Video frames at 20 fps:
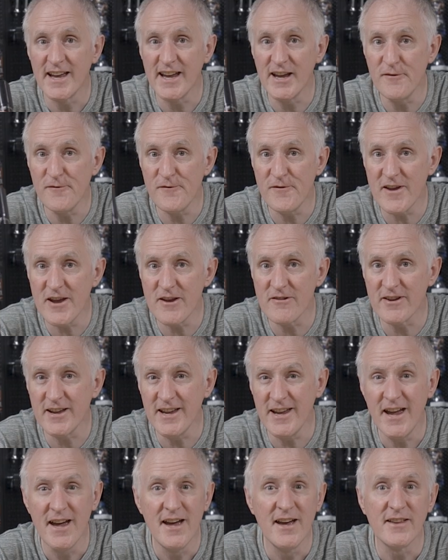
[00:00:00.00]
In
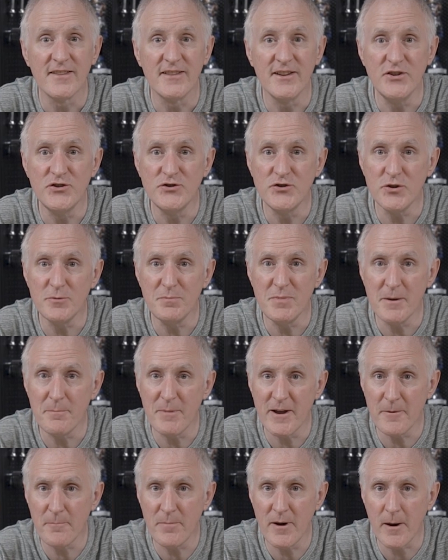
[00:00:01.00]
theory, this should be a
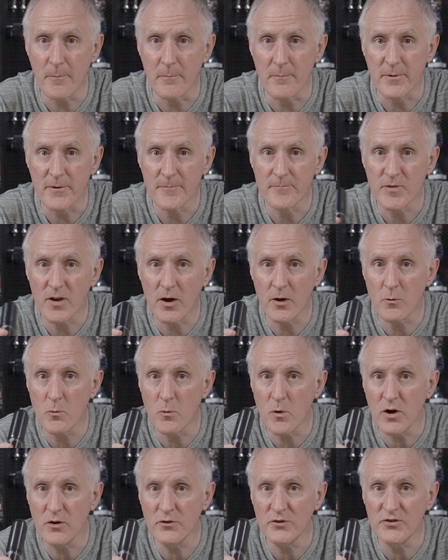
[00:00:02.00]
better pump,
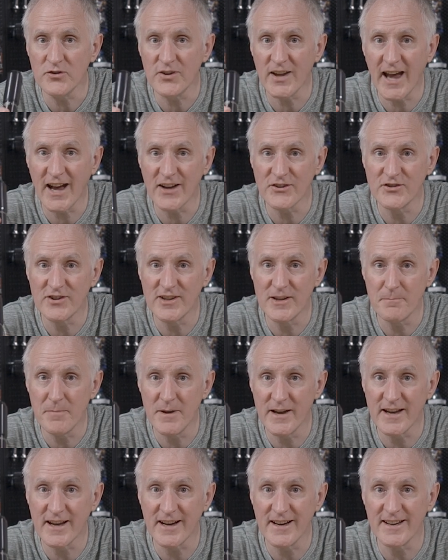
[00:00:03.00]
and whilst actually
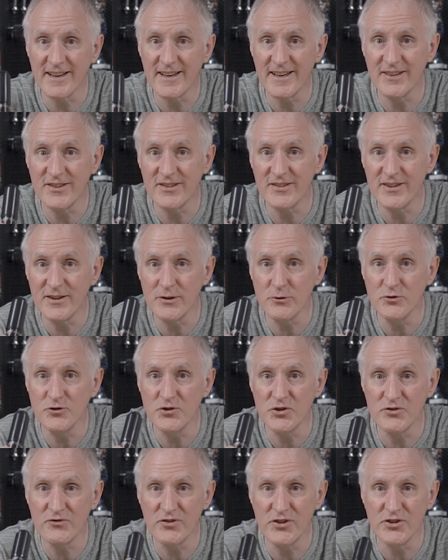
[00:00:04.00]
bigger, it still
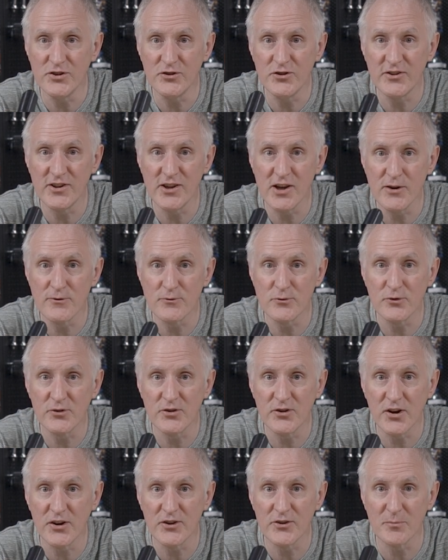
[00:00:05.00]
should reduce the overall
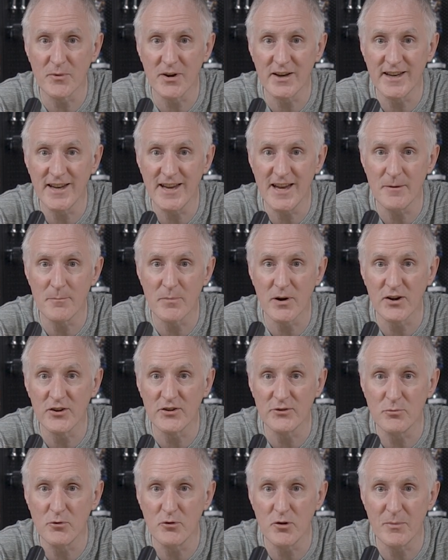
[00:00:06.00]
size of my kit by a
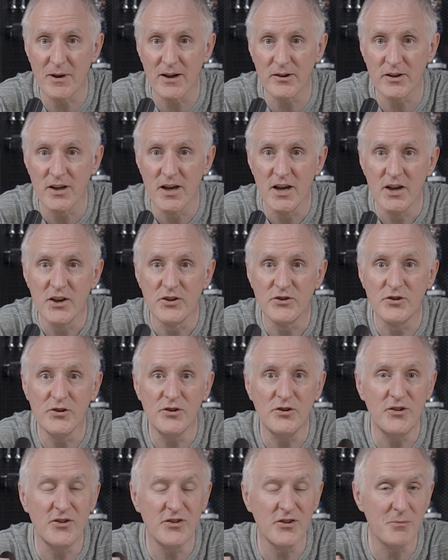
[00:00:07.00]
small amount
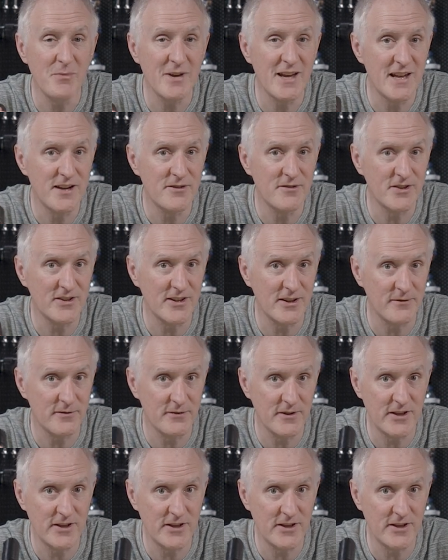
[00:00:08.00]
due to some innovative